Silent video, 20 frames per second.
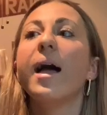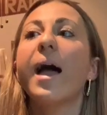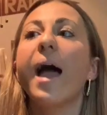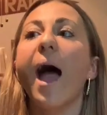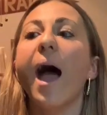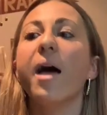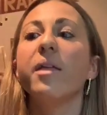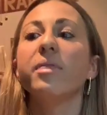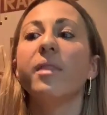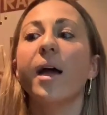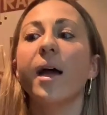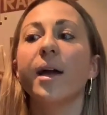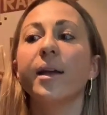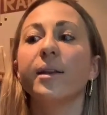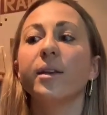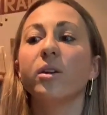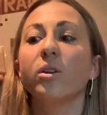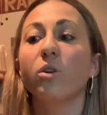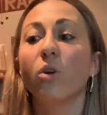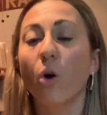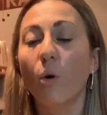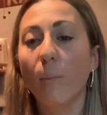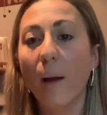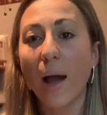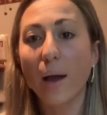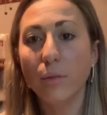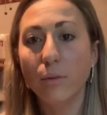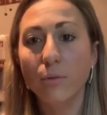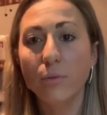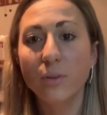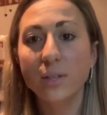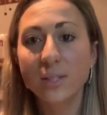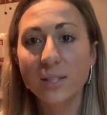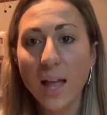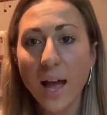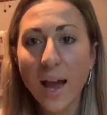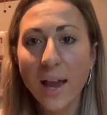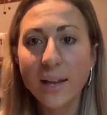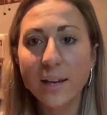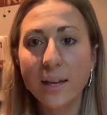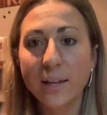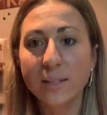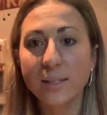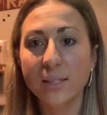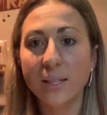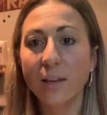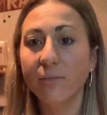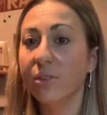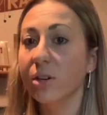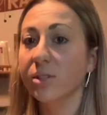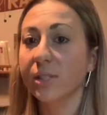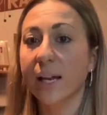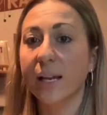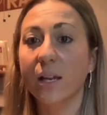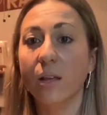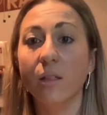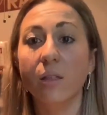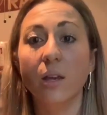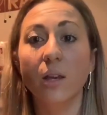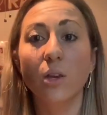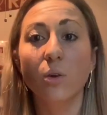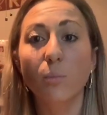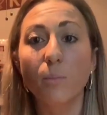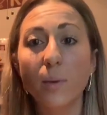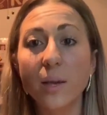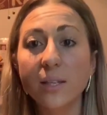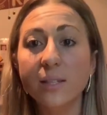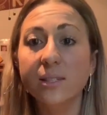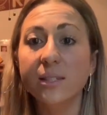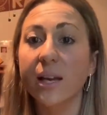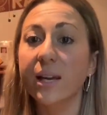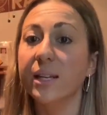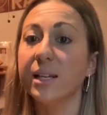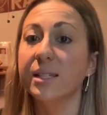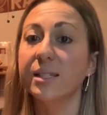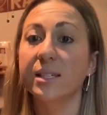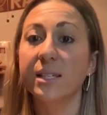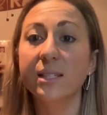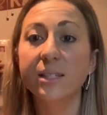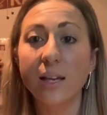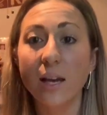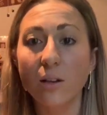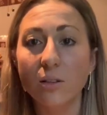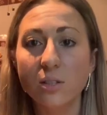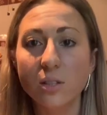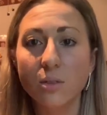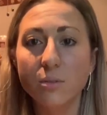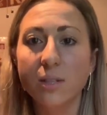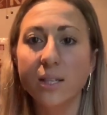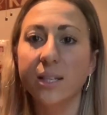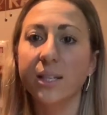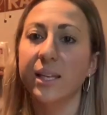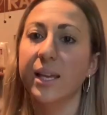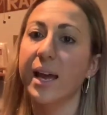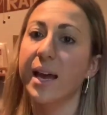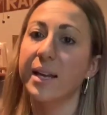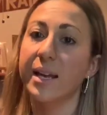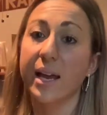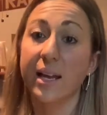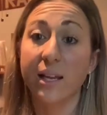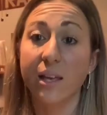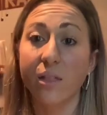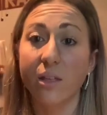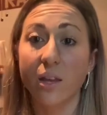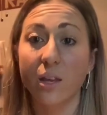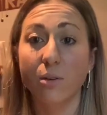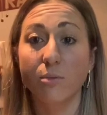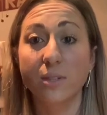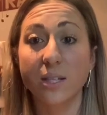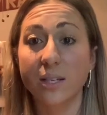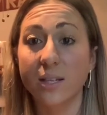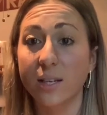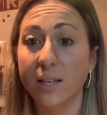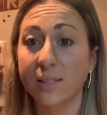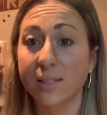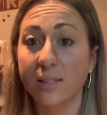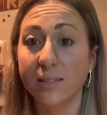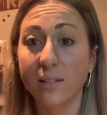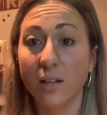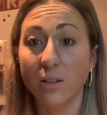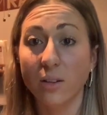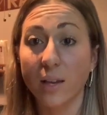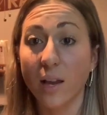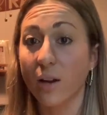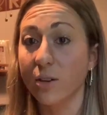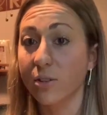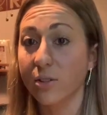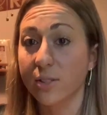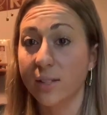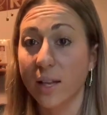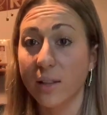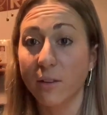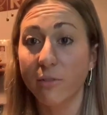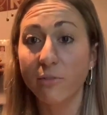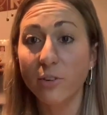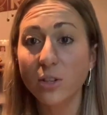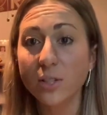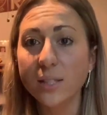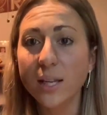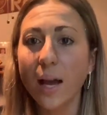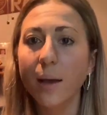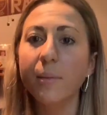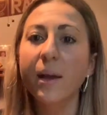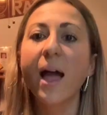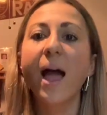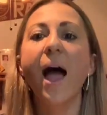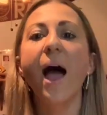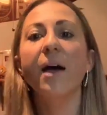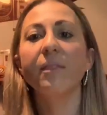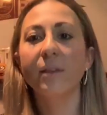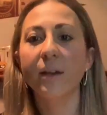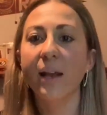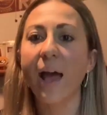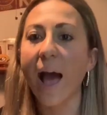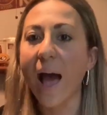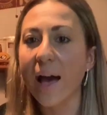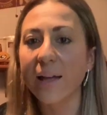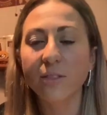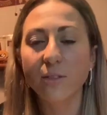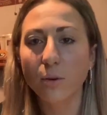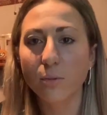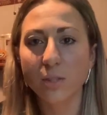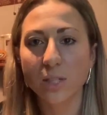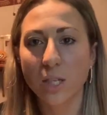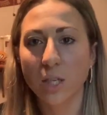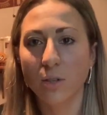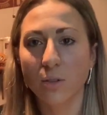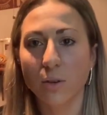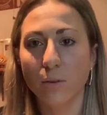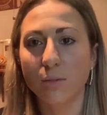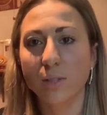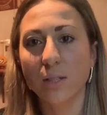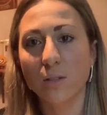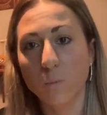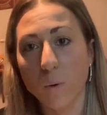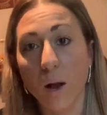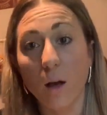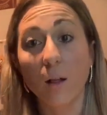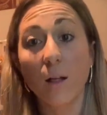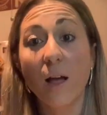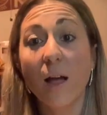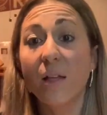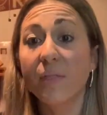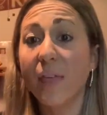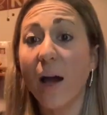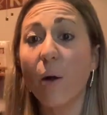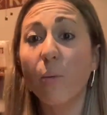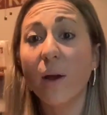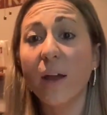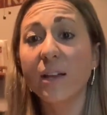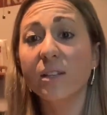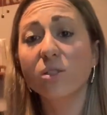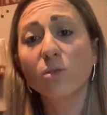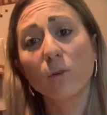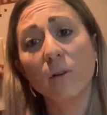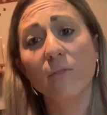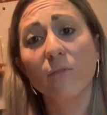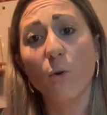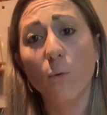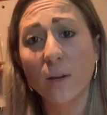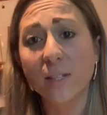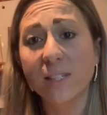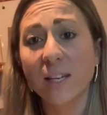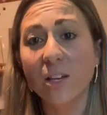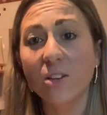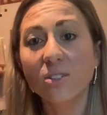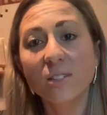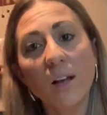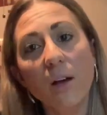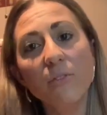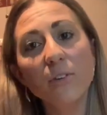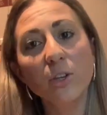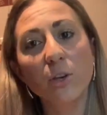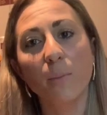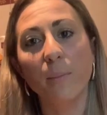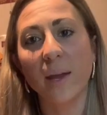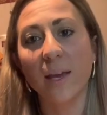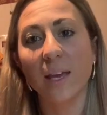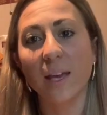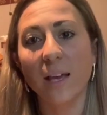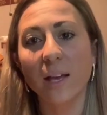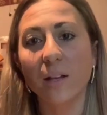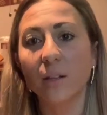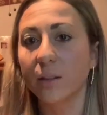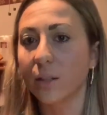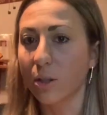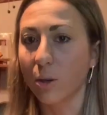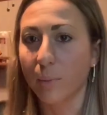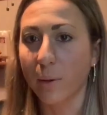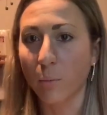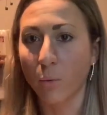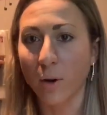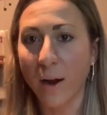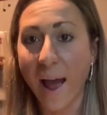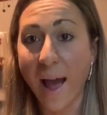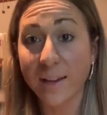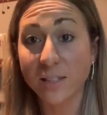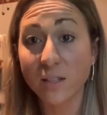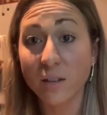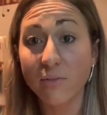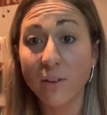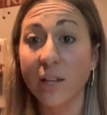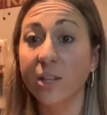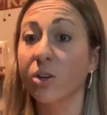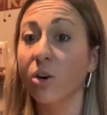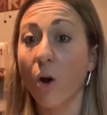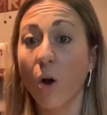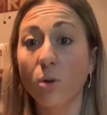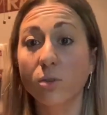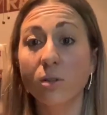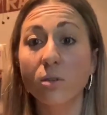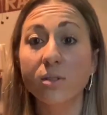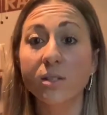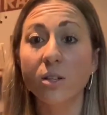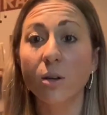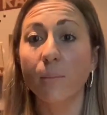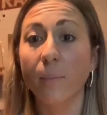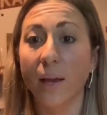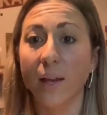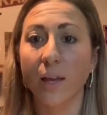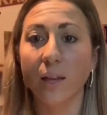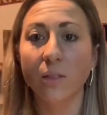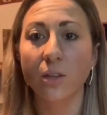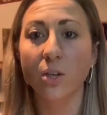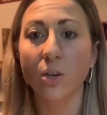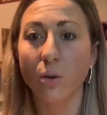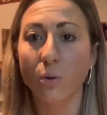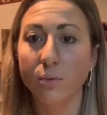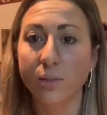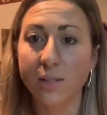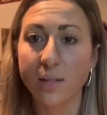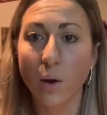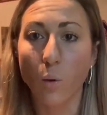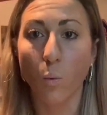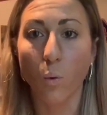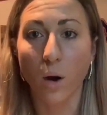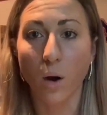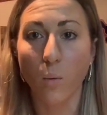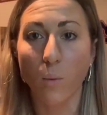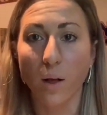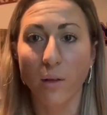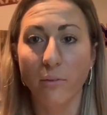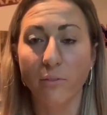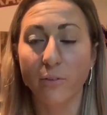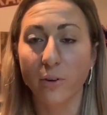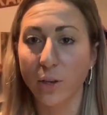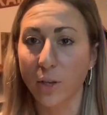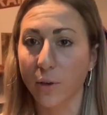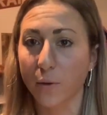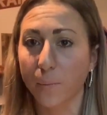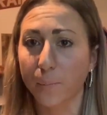and then go back through the slide and see if there's anything you missed, any details you didn't get, anything you didn't necessarily understand the first time, and then add those to your notes as well. That way it's sort of quizzing yourself and you're making it a little bit more active, and you're also still making the notes that work well for you.